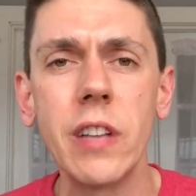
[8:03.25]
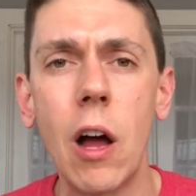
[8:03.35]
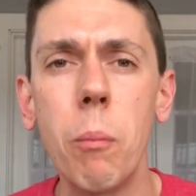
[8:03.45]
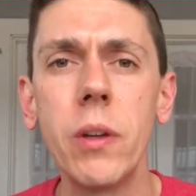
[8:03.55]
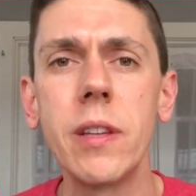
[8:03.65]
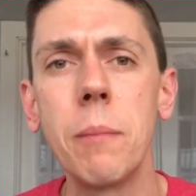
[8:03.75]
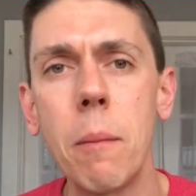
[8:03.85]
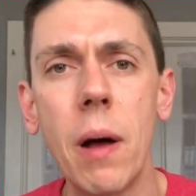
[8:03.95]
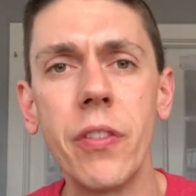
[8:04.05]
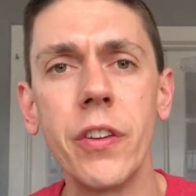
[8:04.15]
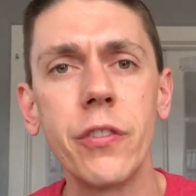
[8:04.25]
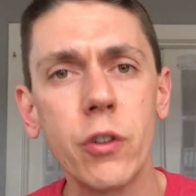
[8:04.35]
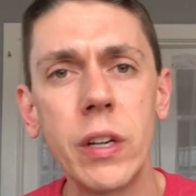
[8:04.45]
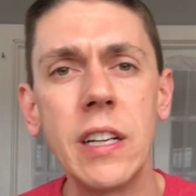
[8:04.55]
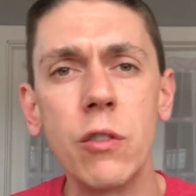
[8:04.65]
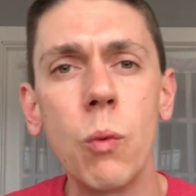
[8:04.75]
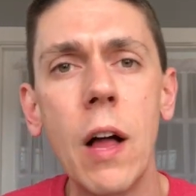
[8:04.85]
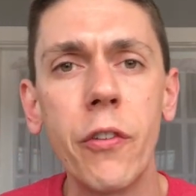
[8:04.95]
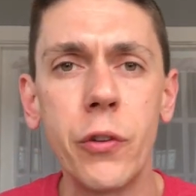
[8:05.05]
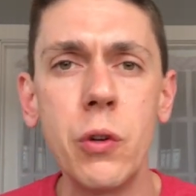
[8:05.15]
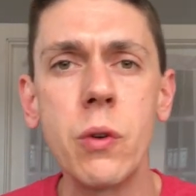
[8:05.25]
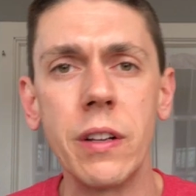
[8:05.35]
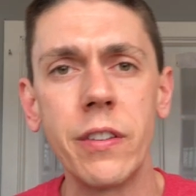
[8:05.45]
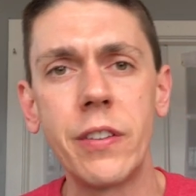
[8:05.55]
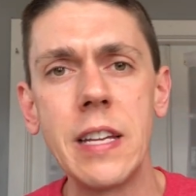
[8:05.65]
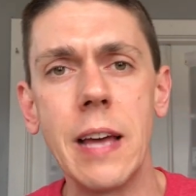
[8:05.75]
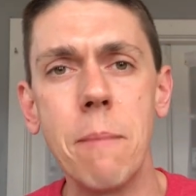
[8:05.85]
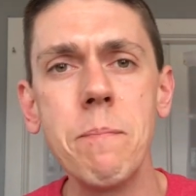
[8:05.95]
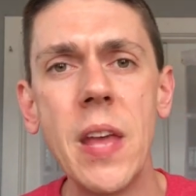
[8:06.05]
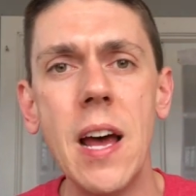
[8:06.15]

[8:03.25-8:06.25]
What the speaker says: and I'll put them up on the screen as well so you can see them.